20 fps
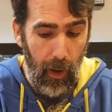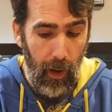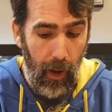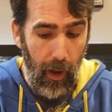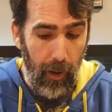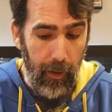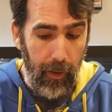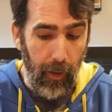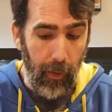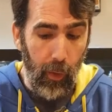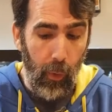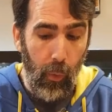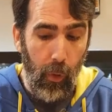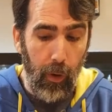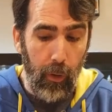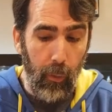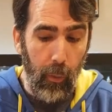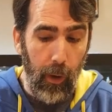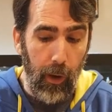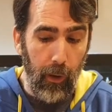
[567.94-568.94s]
Another
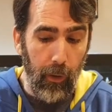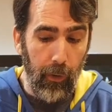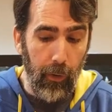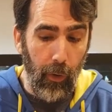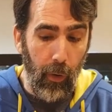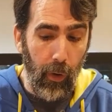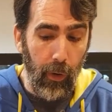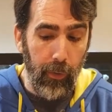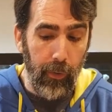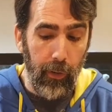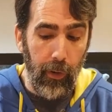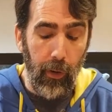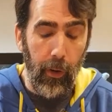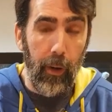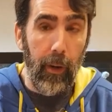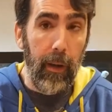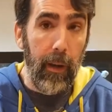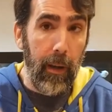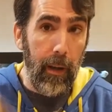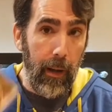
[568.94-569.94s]
one where Soul of
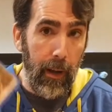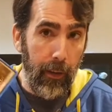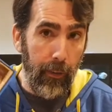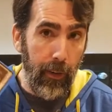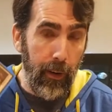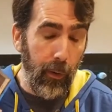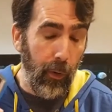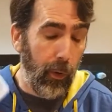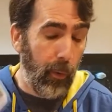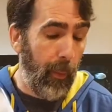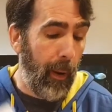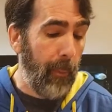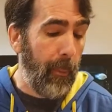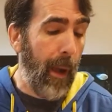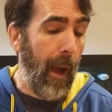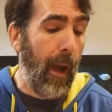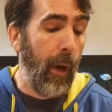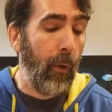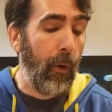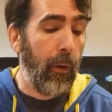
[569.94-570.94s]
Eternity, it's equal to my
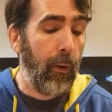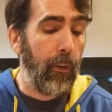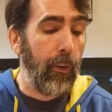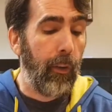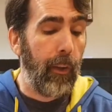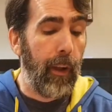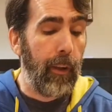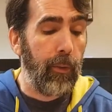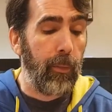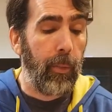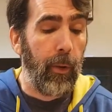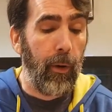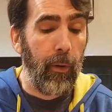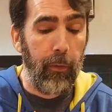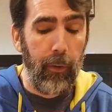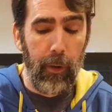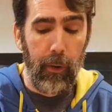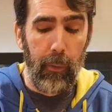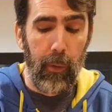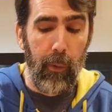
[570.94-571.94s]
power, so that's
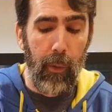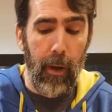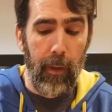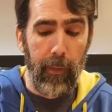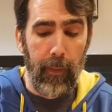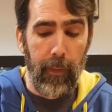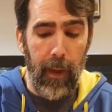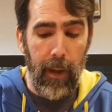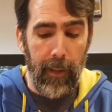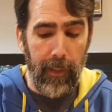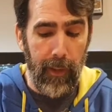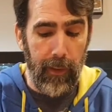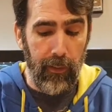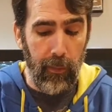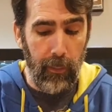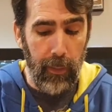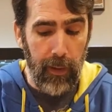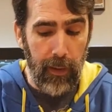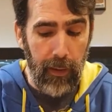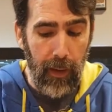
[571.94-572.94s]
perfect. We want that. That's
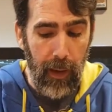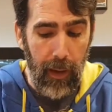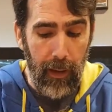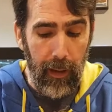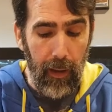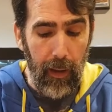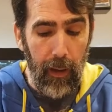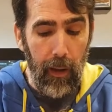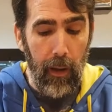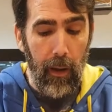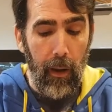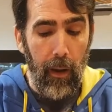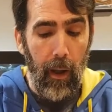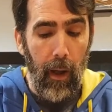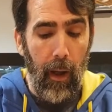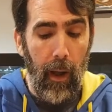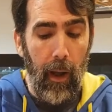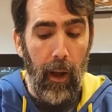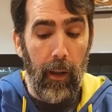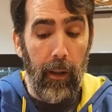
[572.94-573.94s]
a big guy.
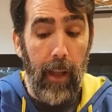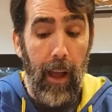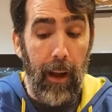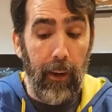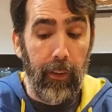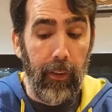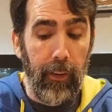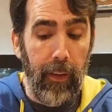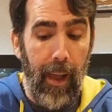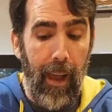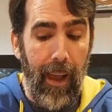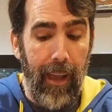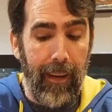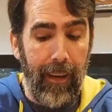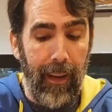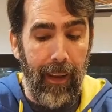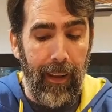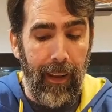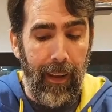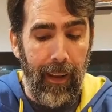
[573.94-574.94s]

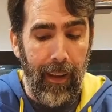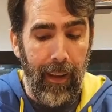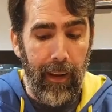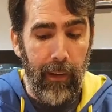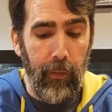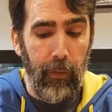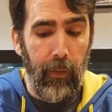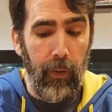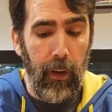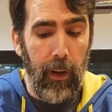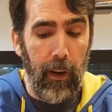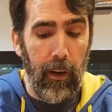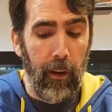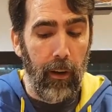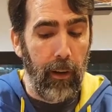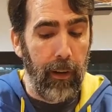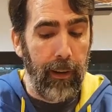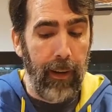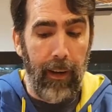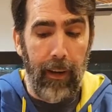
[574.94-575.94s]
Loxodon, Life
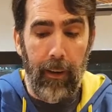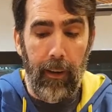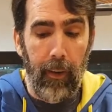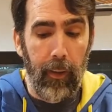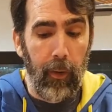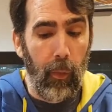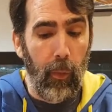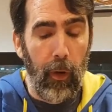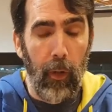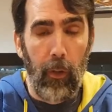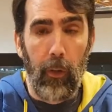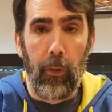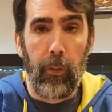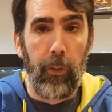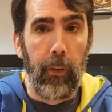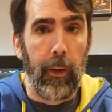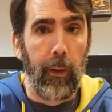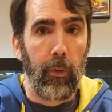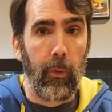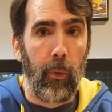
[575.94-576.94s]
Chanter. Again, another one of
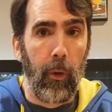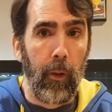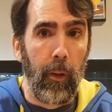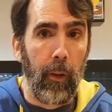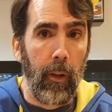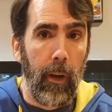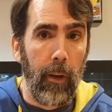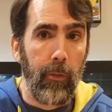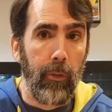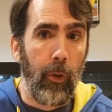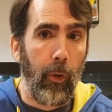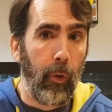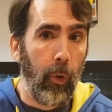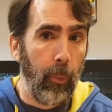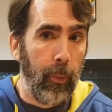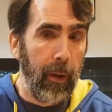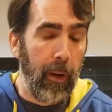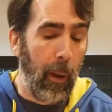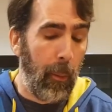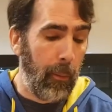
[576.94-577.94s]
those things where the life total
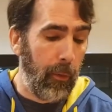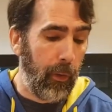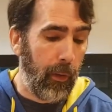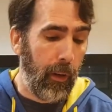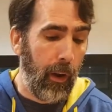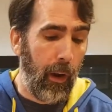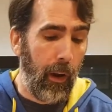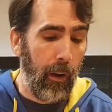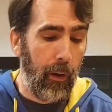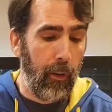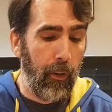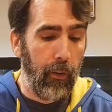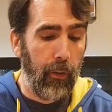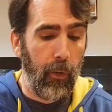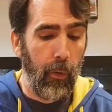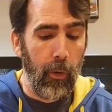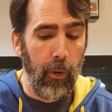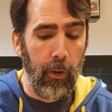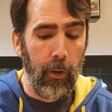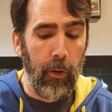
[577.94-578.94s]
becomes the card,
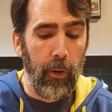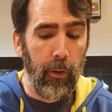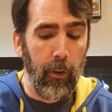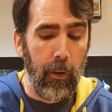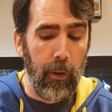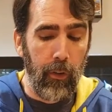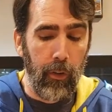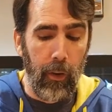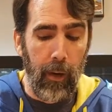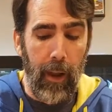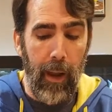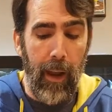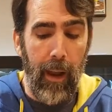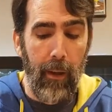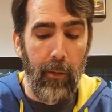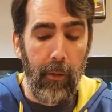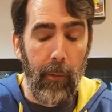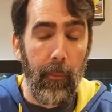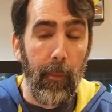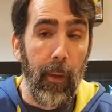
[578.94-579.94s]
so a good creature to
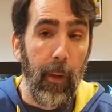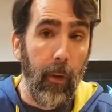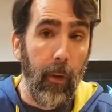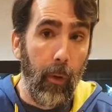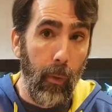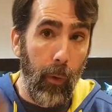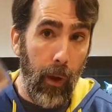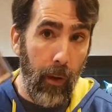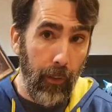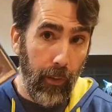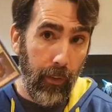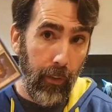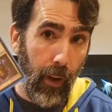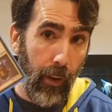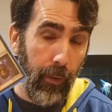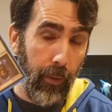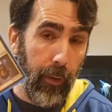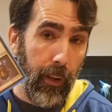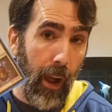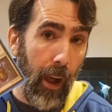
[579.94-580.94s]
have. We have a
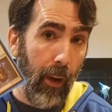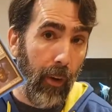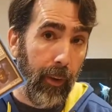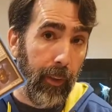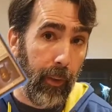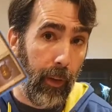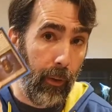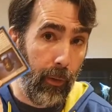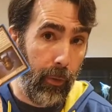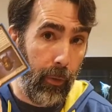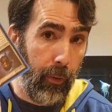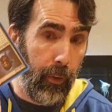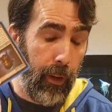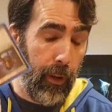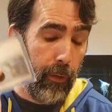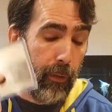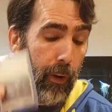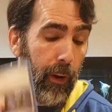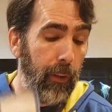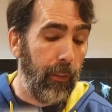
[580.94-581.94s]
Stuffy Doll in there for
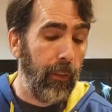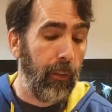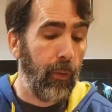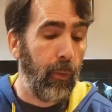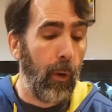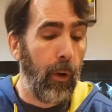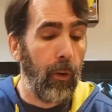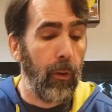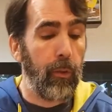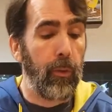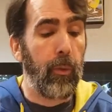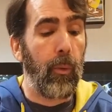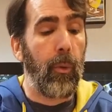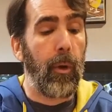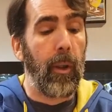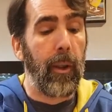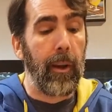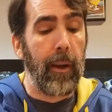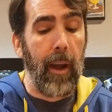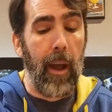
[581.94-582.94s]
defense as well as for
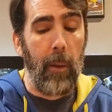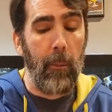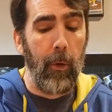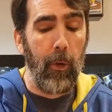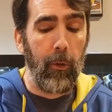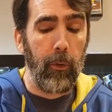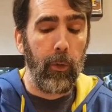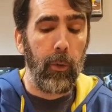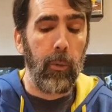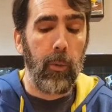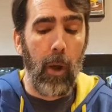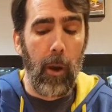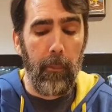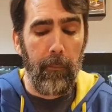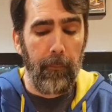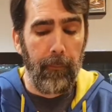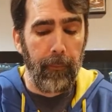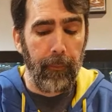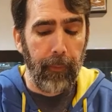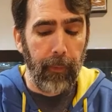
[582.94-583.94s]
one of the combos we
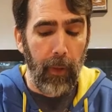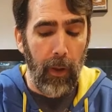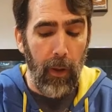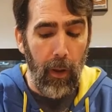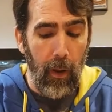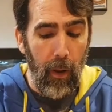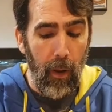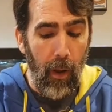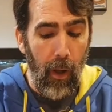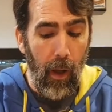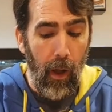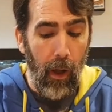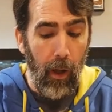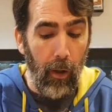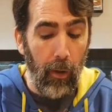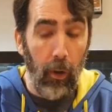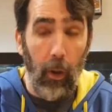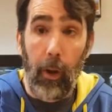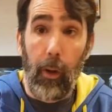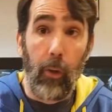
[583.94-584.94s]
run.
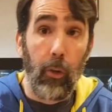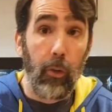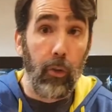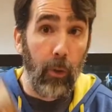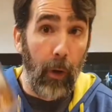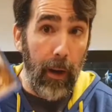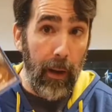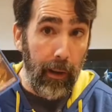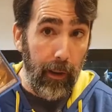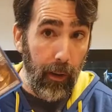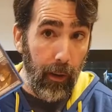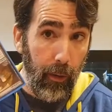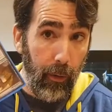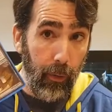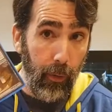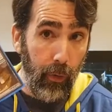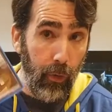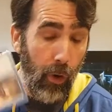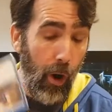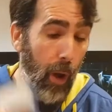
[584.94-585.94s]
Loyal Drake
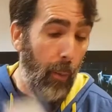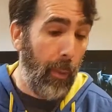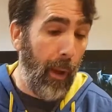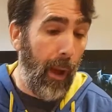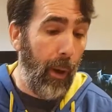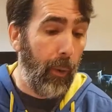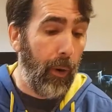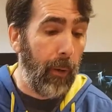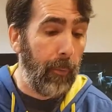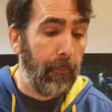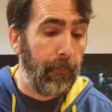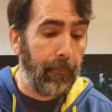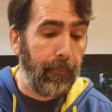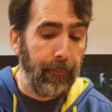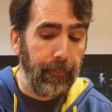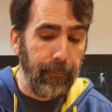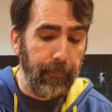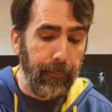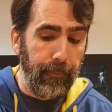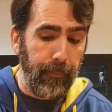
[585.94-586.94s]
for draw power.
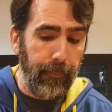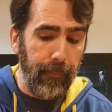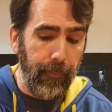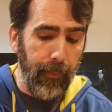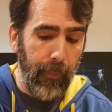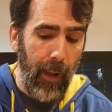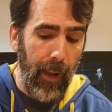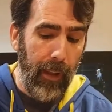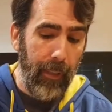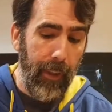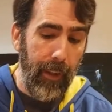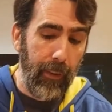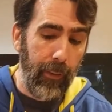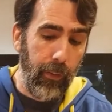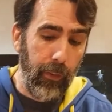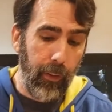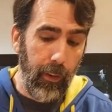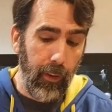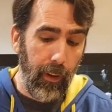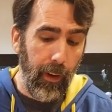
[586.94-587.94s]
And then
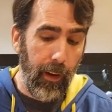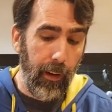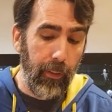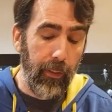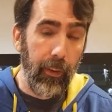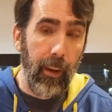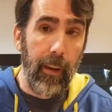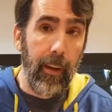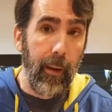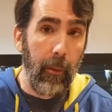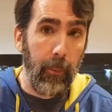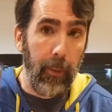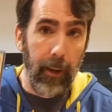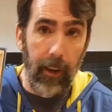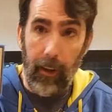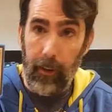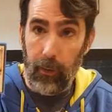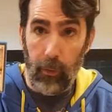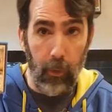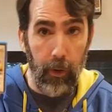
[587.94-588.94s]
Syrah Ascendant,
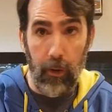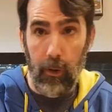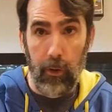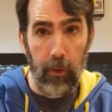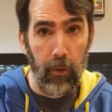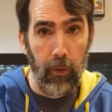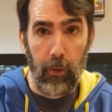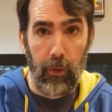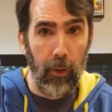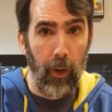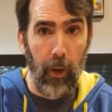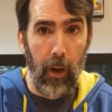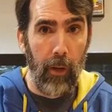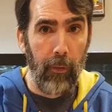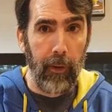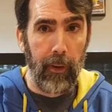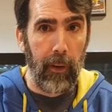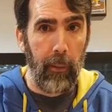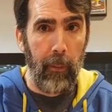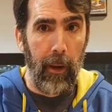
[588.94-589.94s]
because you start
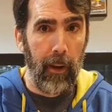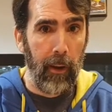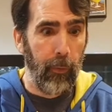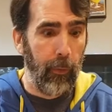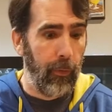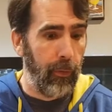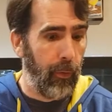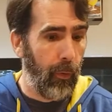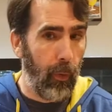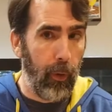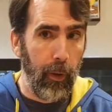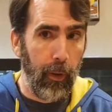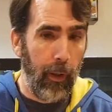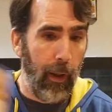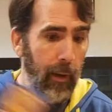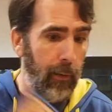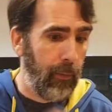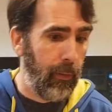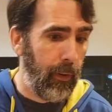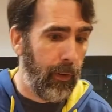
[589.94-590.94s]
off in Commander with 40
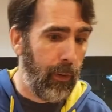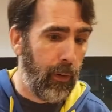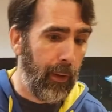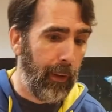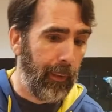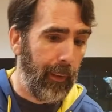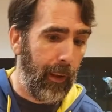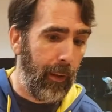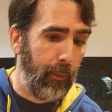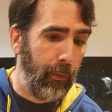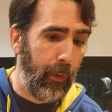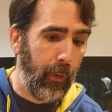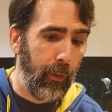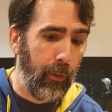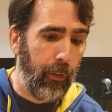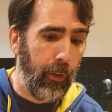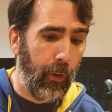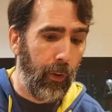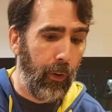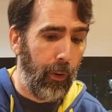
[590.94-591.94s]
life and you get to that
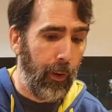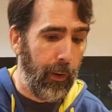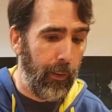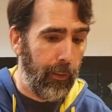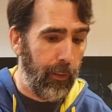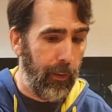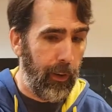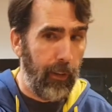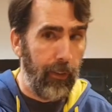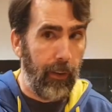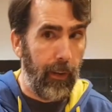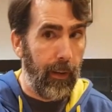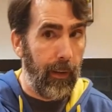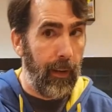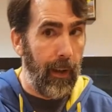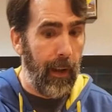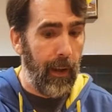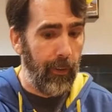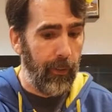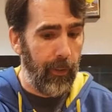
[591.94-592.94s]
first turn, it's a
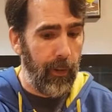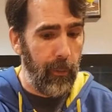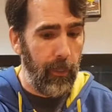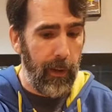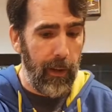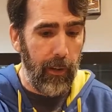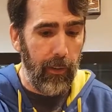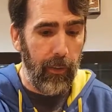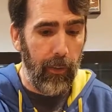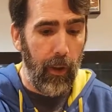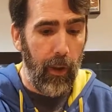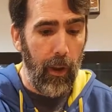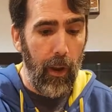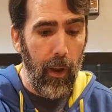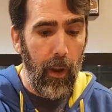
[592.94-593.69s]
nasty beast.